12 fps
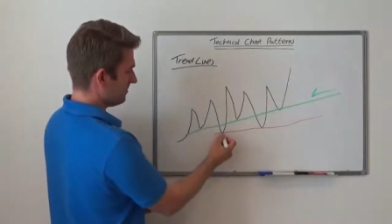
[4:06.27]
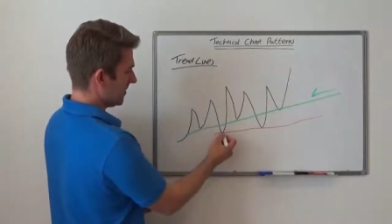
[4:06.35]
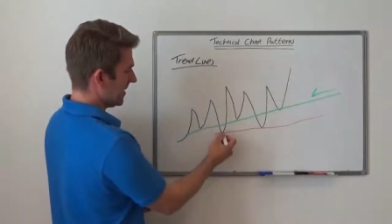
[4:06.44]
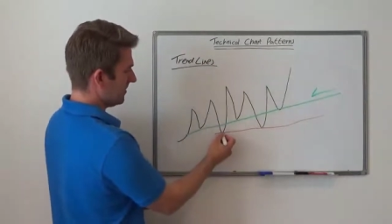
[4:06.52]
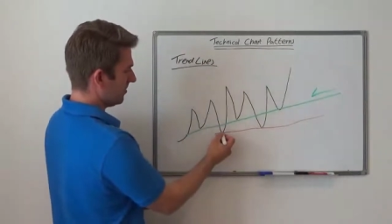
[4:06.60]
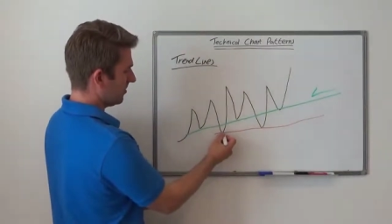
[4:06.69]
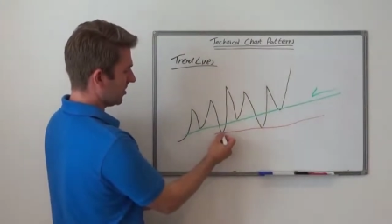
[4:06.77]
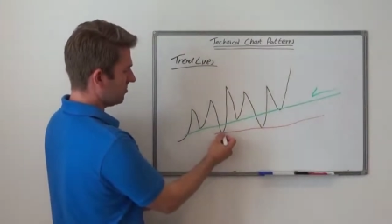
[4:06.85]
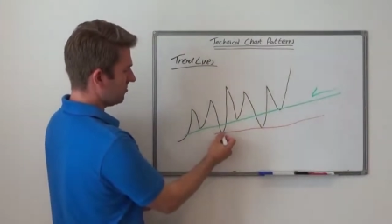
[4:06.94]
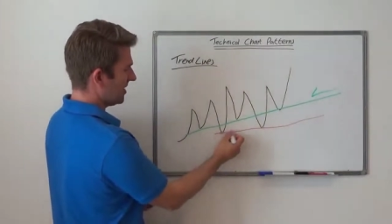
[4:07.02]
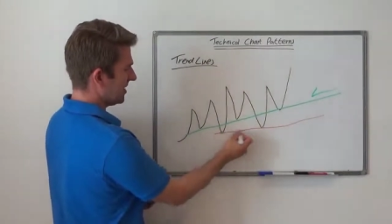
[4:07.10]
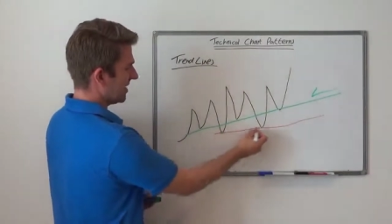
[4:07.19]
people
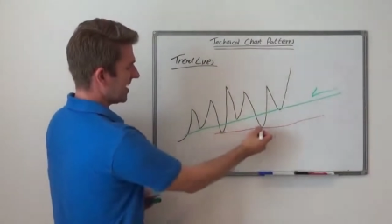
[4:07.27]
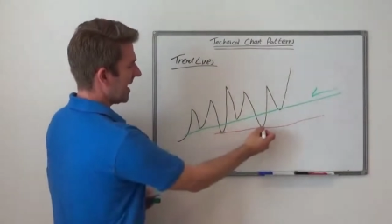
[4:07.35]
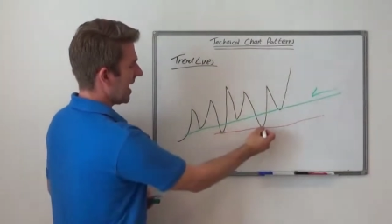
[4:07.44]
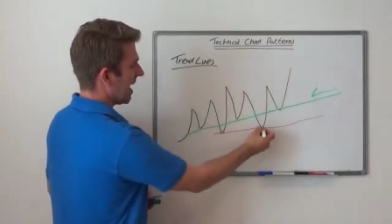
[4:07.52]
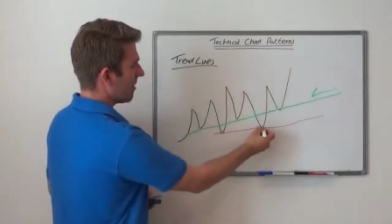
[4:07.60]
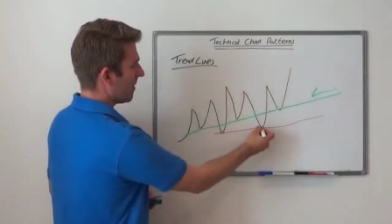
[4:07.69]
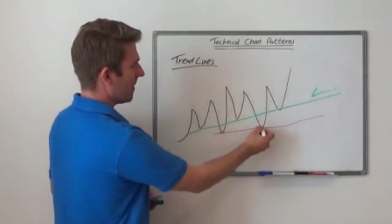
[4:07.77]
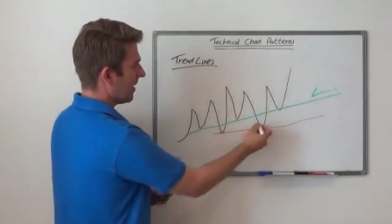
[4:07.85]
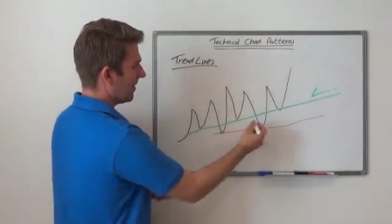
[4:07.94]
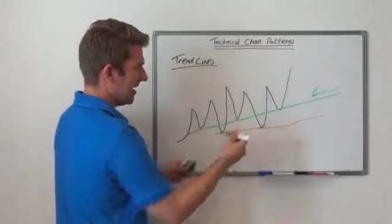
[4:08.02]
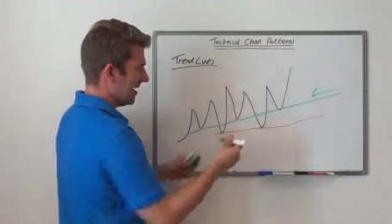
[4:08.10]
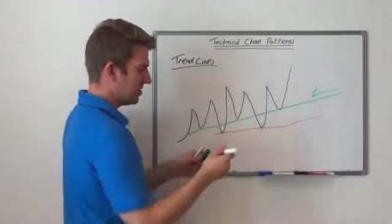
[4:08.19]
don't really care
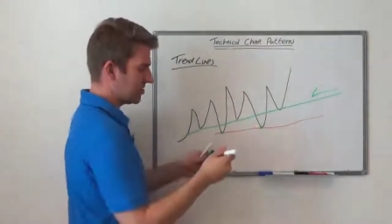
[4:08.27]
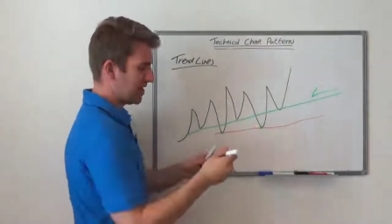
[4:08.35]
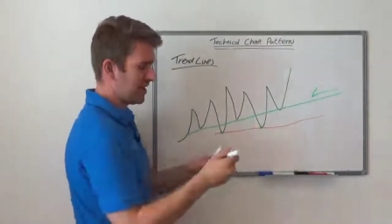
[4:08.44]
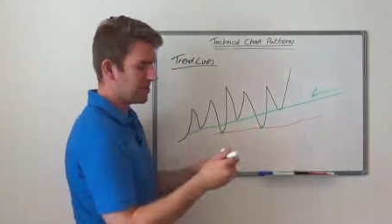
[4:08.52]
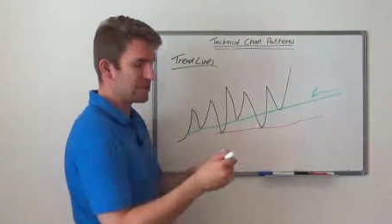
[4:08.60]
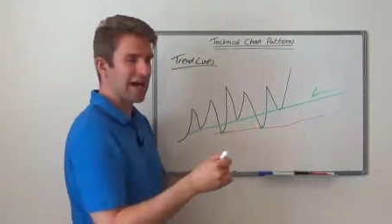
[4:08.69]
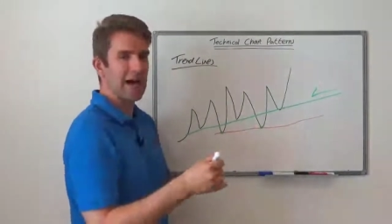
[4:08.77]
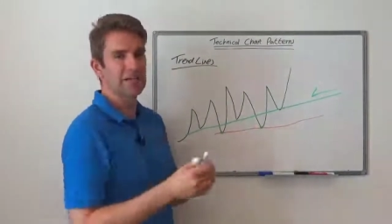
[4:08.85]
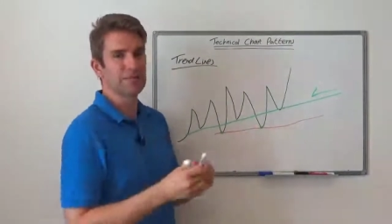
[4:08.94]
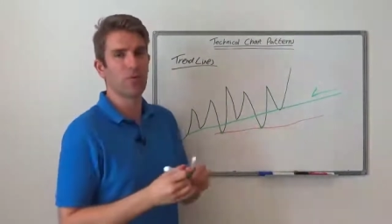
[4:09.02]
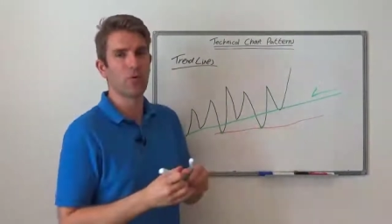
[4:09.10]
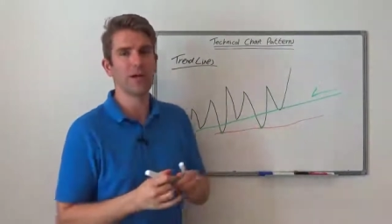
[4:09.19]
about each
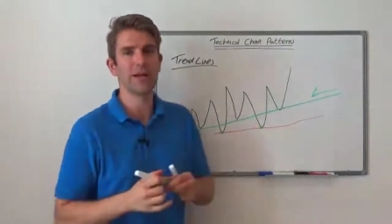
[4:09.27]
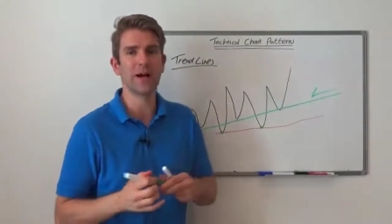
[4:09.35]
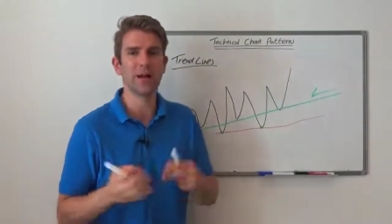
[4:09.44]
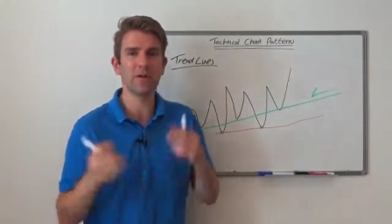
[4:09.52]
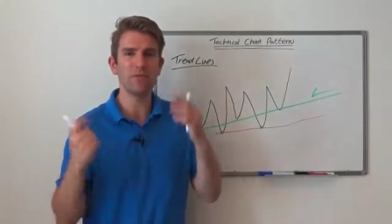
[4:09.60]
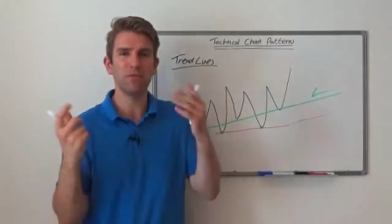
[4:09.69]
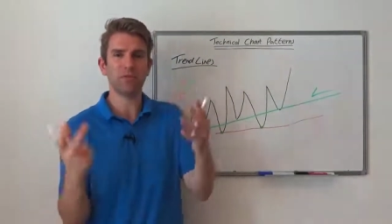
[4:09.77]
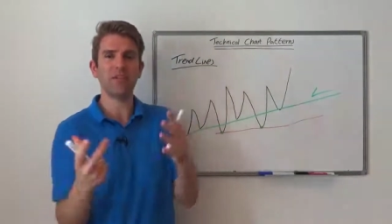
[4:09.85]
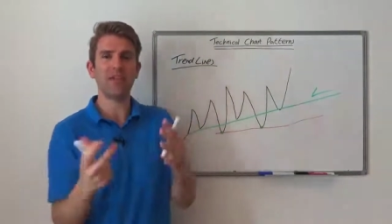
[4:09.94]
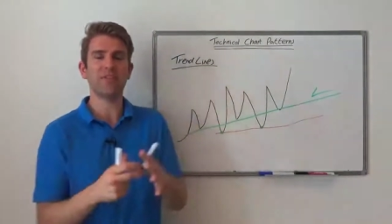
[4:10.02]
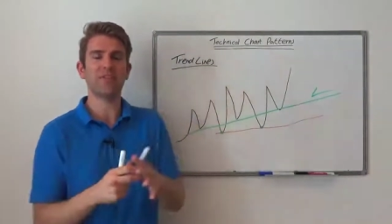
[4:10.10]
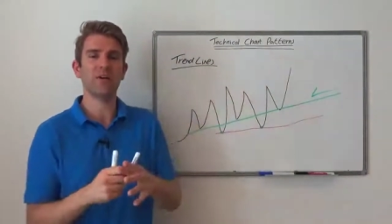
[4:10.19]
exact point. I don't
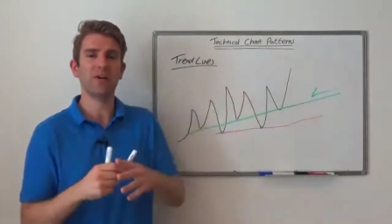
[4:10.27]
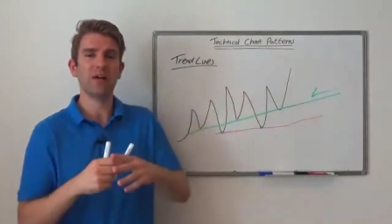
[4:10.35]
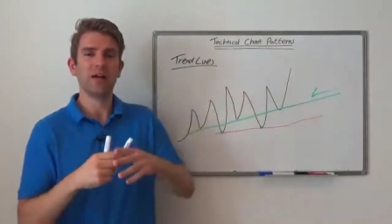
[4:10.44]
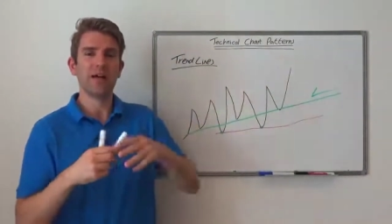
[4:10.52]
think that